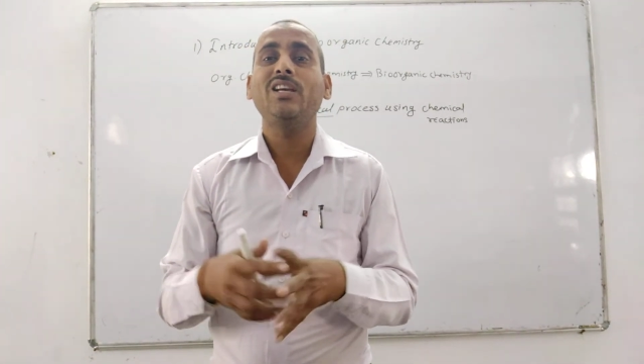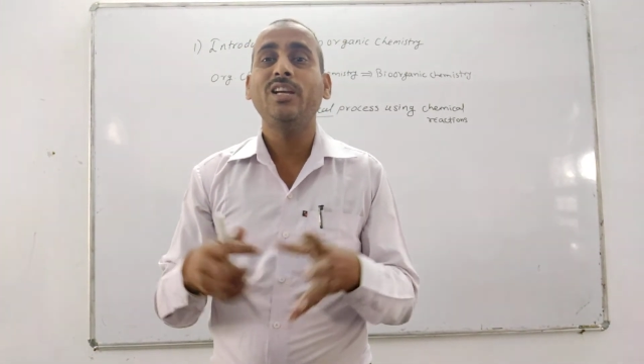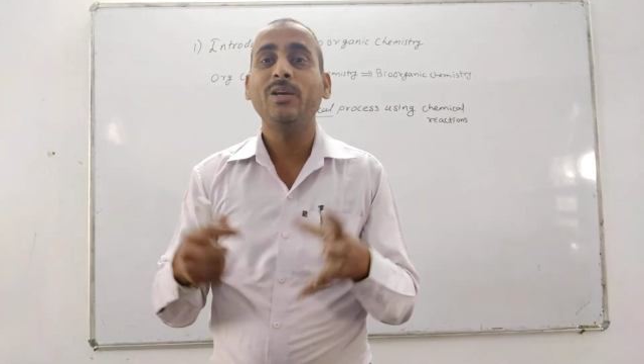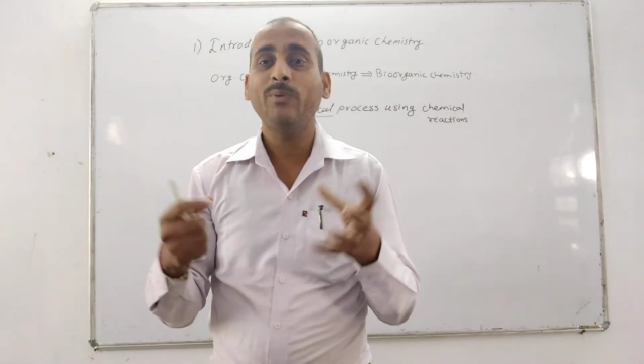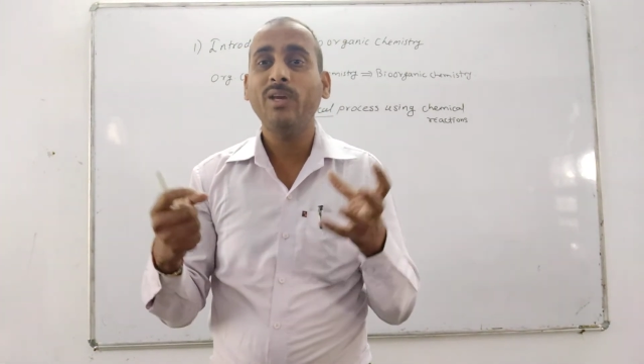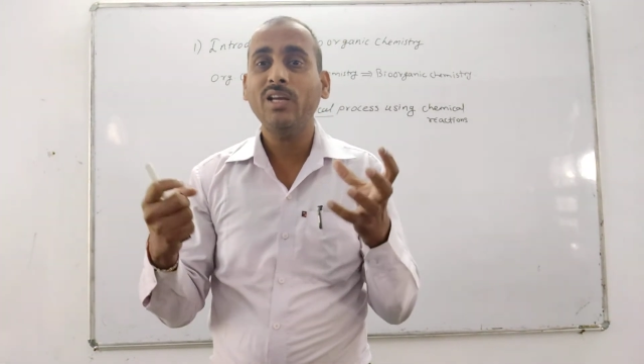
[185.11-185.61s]

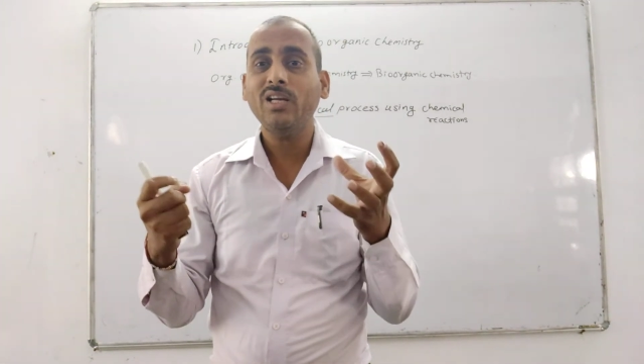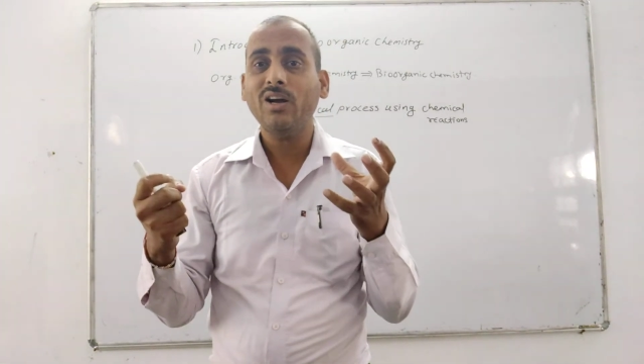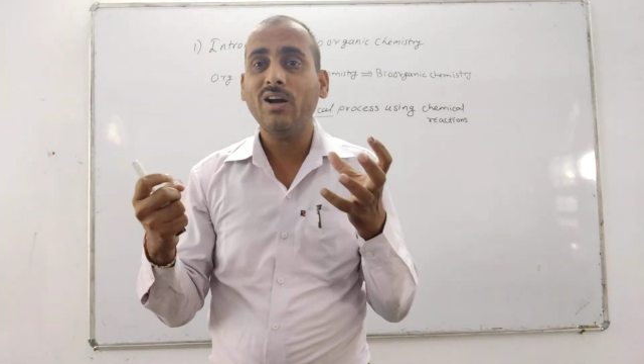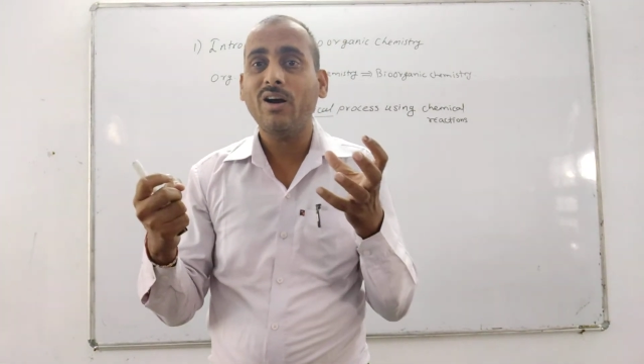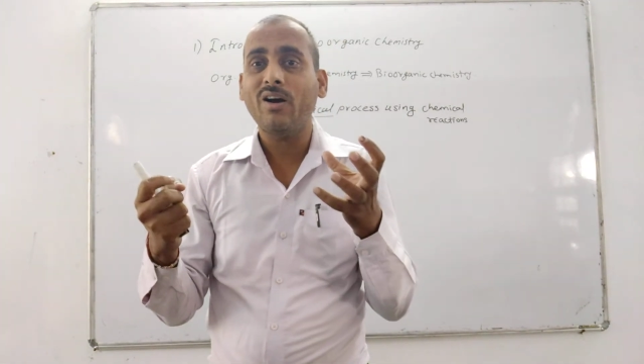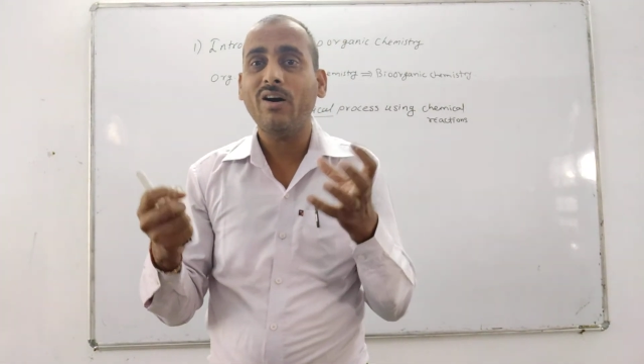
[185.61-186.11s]

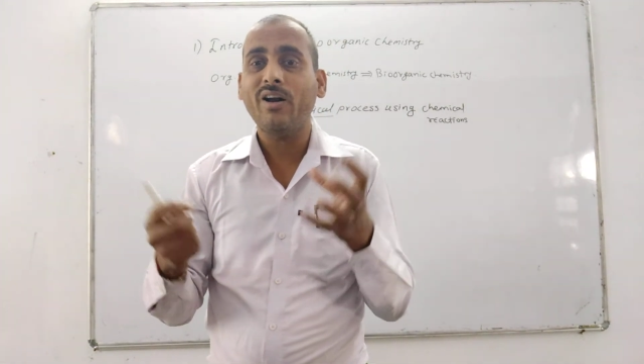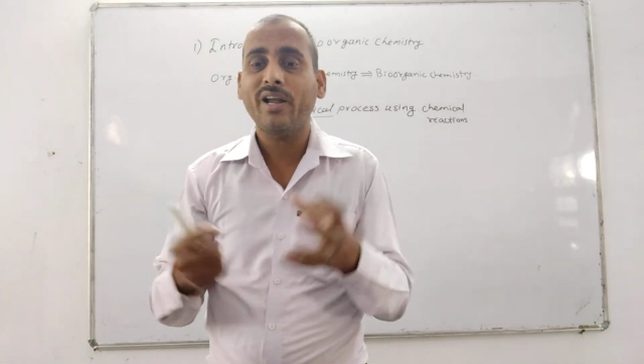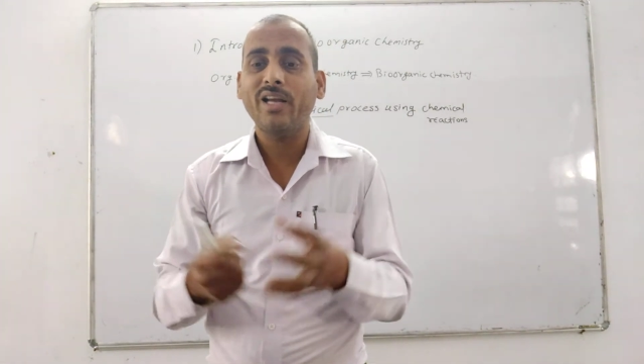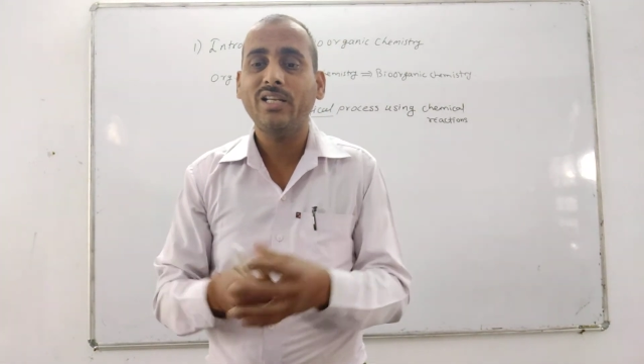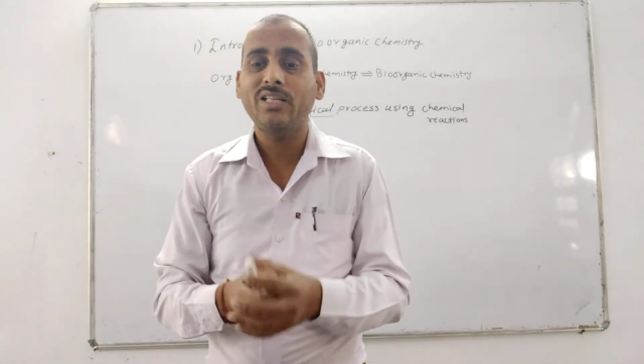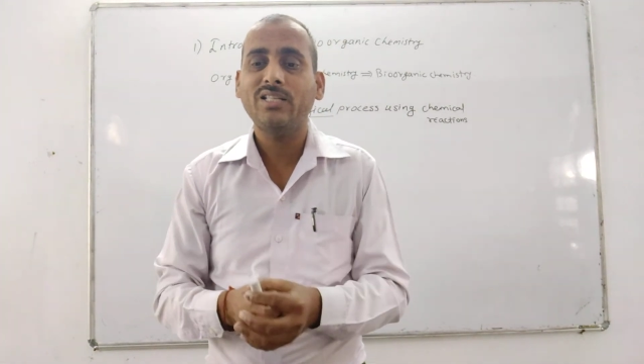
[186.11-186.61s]
living
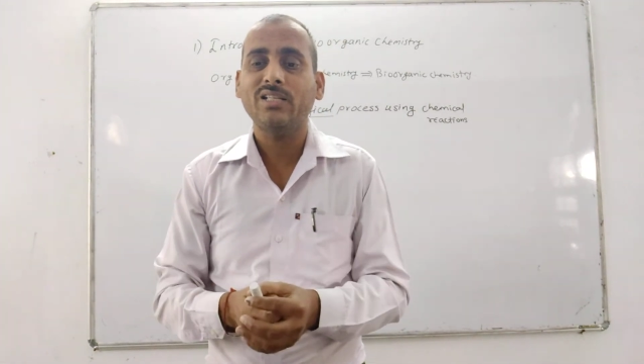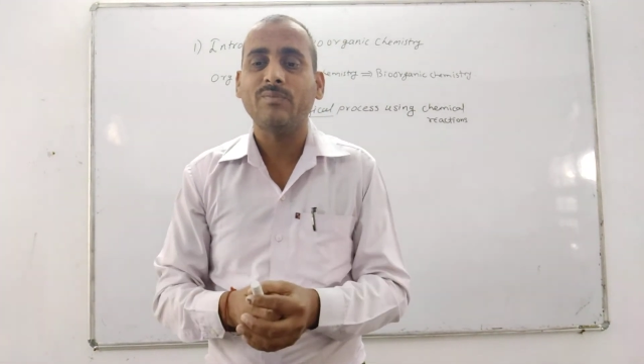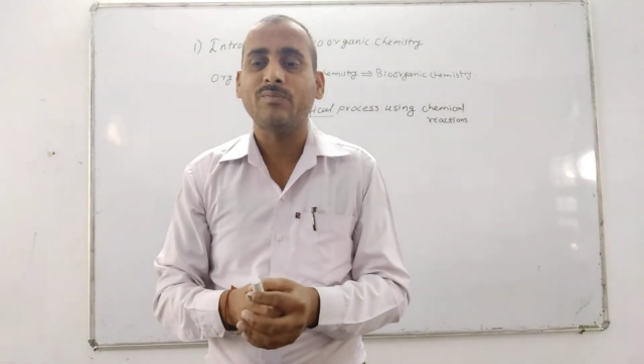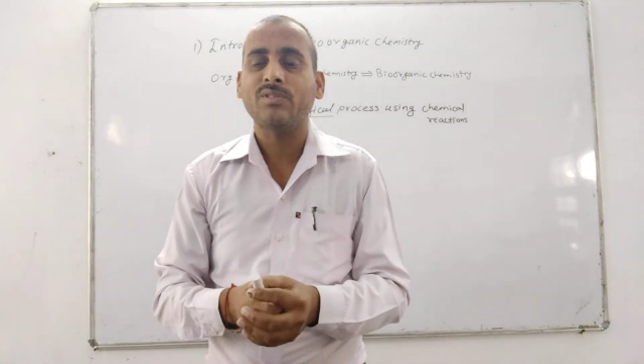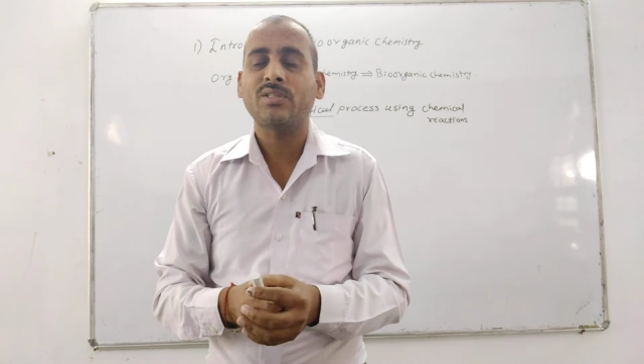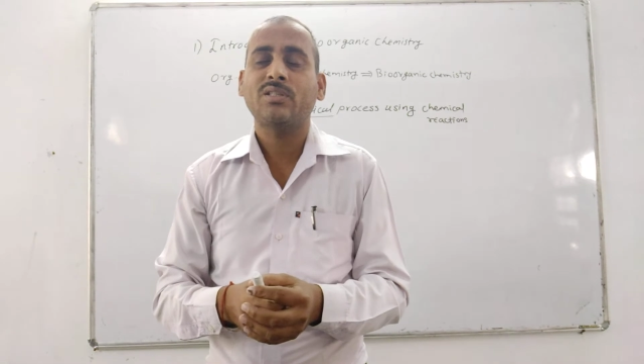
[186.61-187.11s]

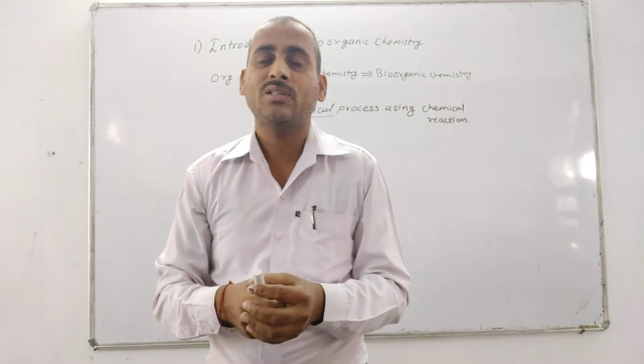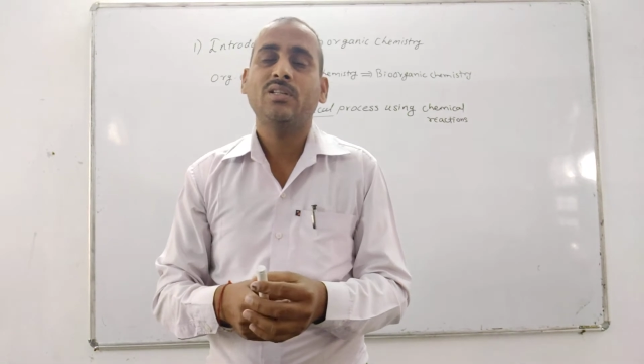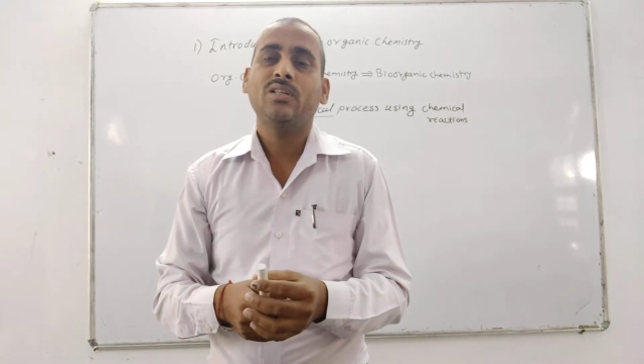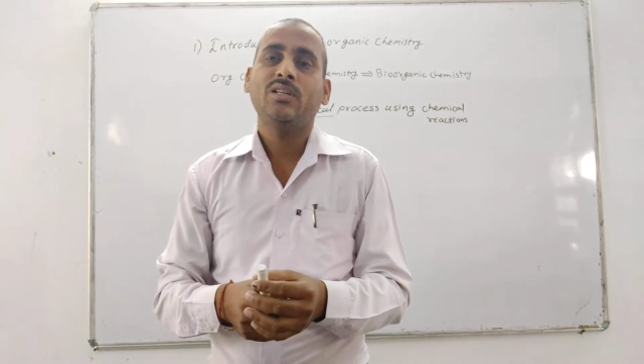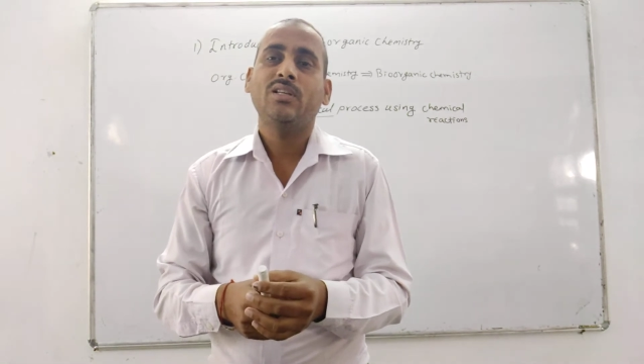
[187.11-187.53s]
organisms,